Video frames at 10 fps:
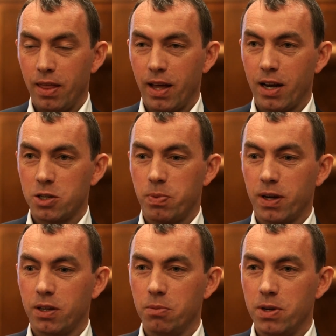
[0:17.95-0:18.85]
That
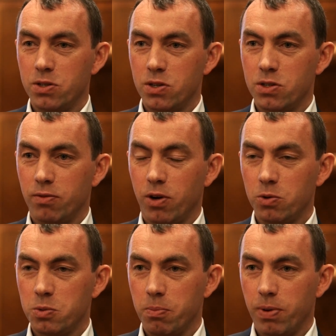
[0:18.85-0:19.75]
aspect of the business I've
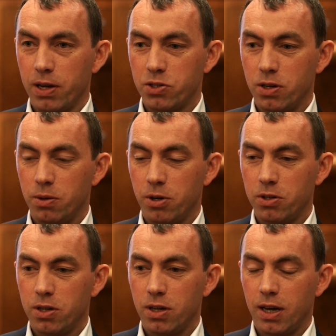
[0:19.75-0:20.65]
always been passionate
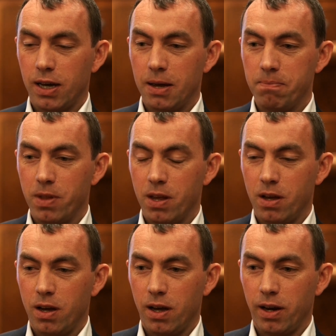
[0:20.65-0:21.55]
about. I
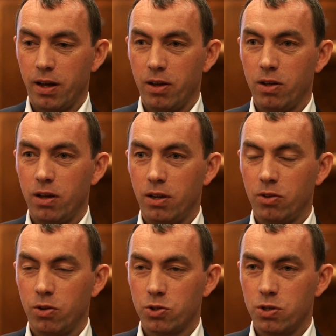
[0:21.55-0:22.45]
had an
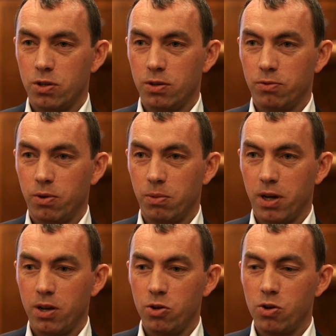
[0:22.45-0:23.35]
introduction to it from
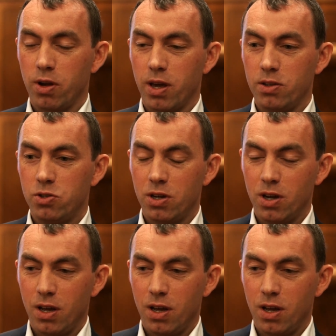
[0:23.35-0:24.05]
a young age,